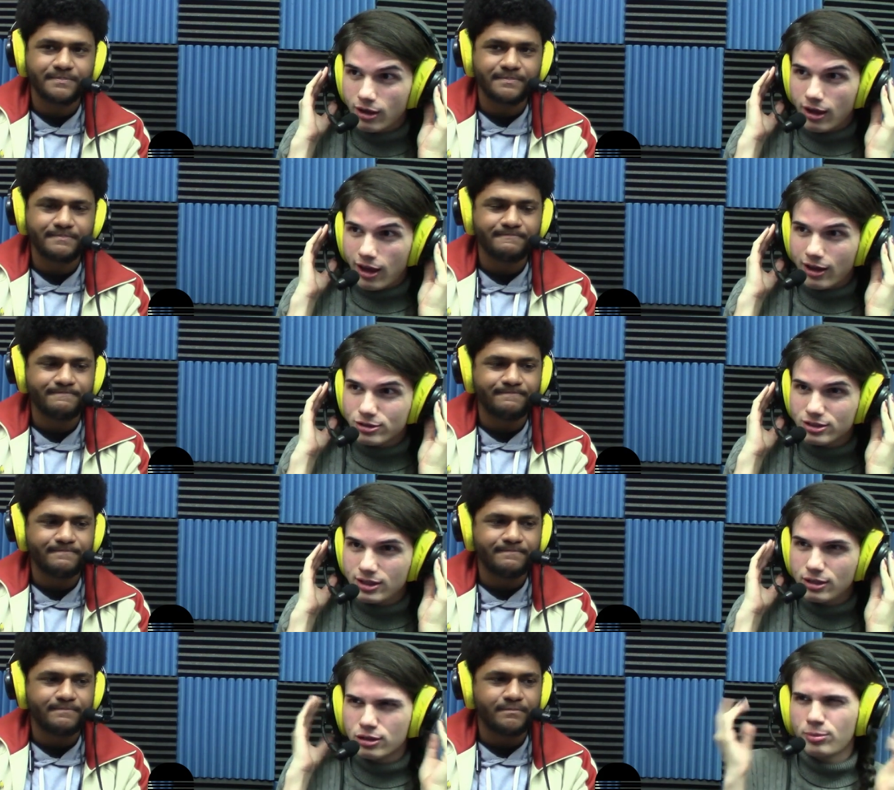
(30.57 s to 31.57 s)
Speaker 1: Actually,
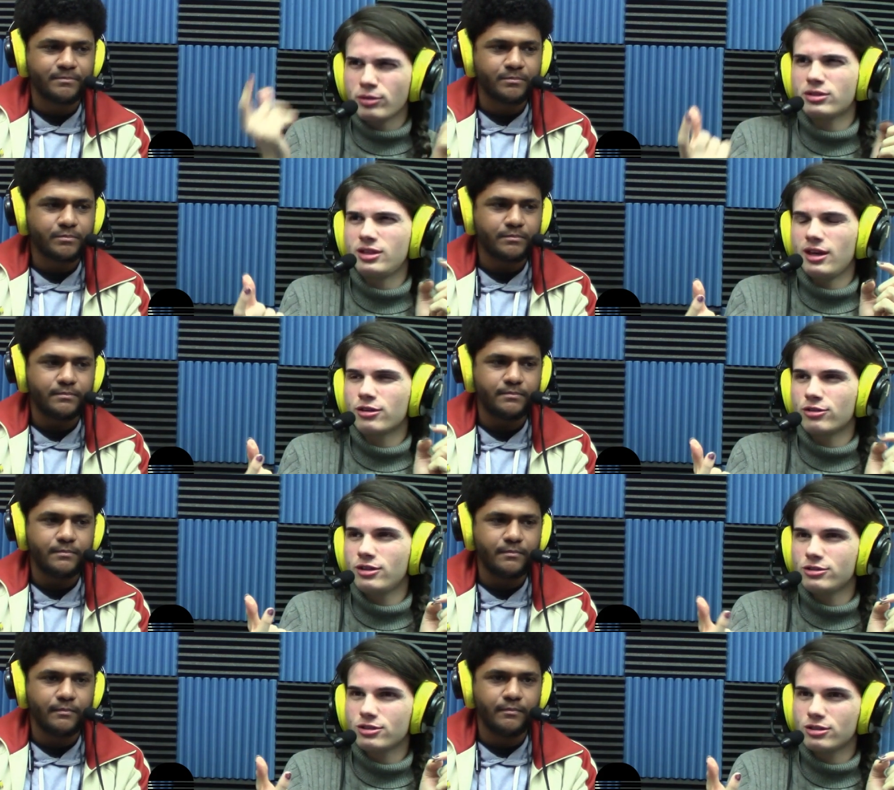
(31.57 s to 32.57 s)
he's supposed to get
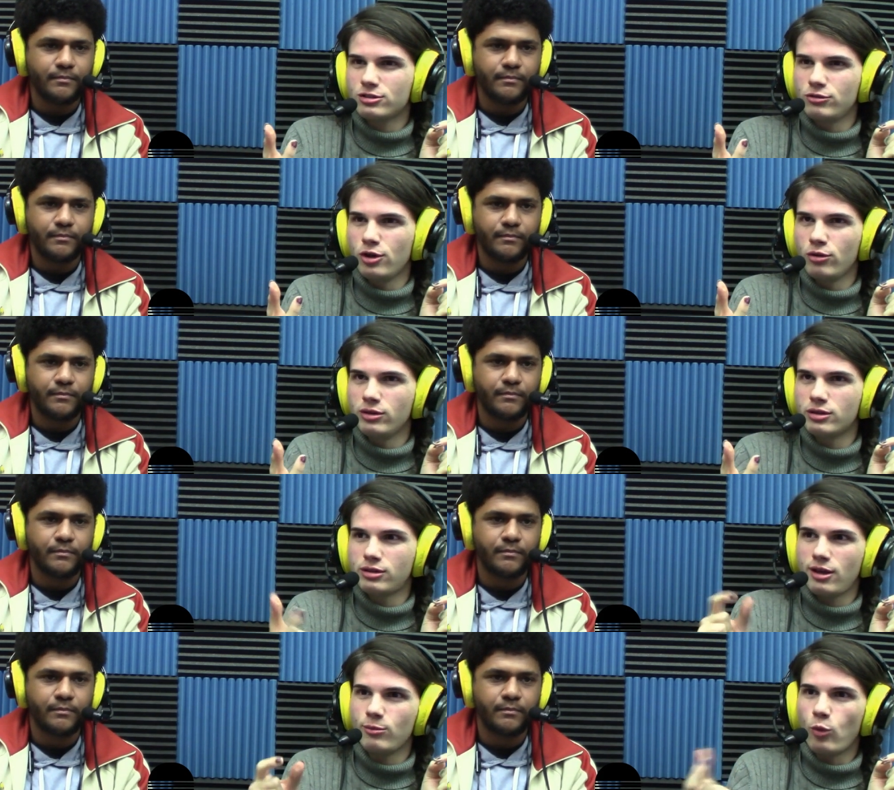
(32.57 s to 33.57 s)
Greninja to go the
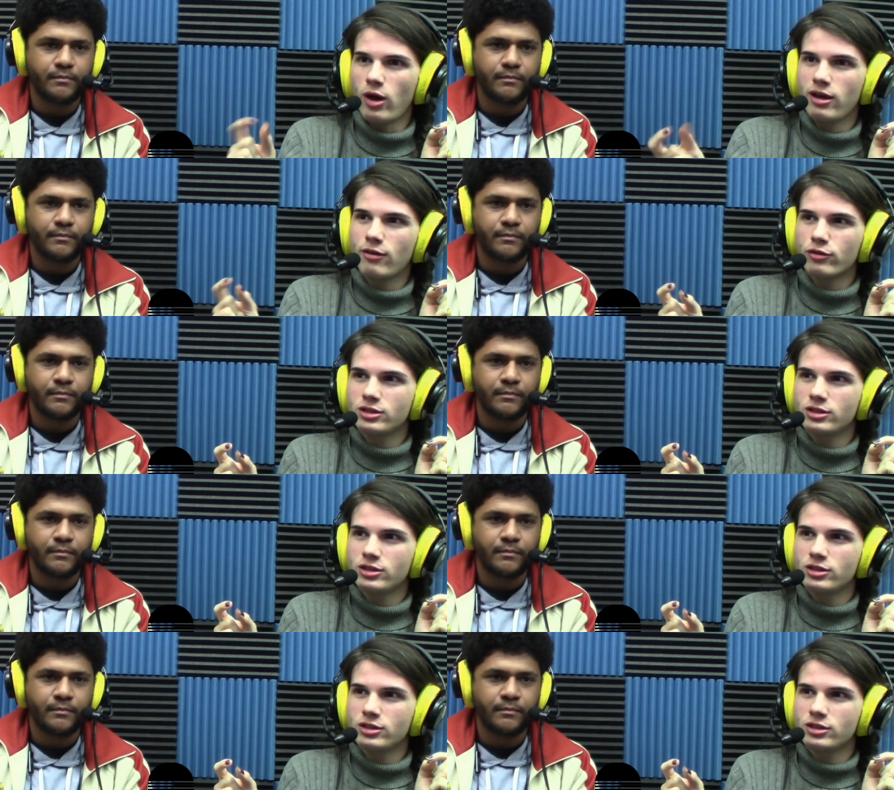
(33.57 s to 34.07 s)
same way every